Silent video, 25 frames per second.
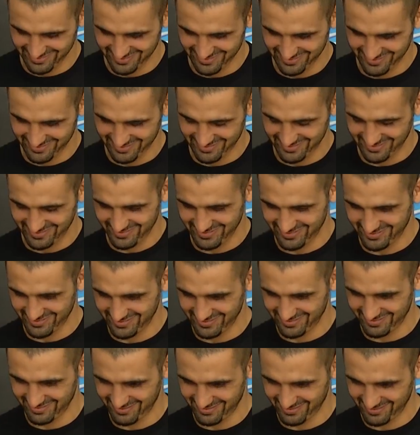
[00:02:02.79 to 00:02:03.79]

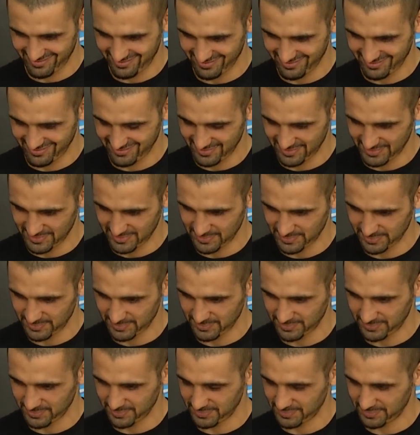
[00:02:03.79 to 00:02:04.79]

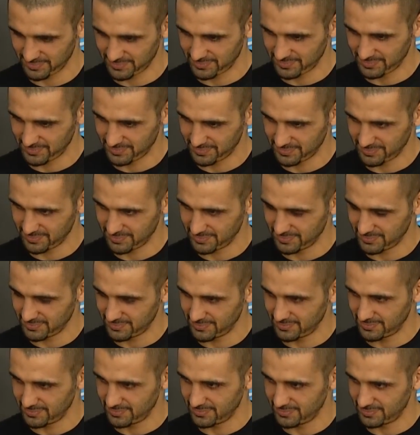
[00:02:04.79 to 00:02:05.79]

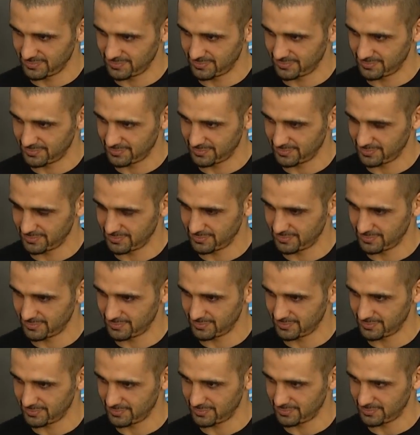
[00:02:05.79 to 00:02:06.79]

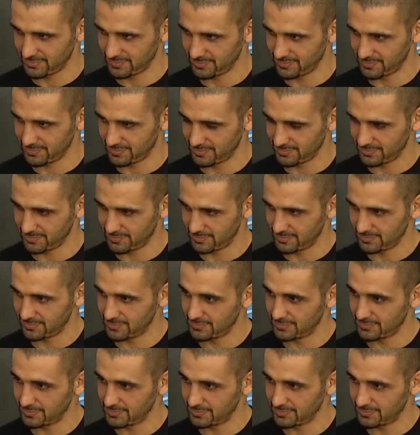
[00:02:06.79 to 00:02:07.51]
No words are spoken by the person on screen.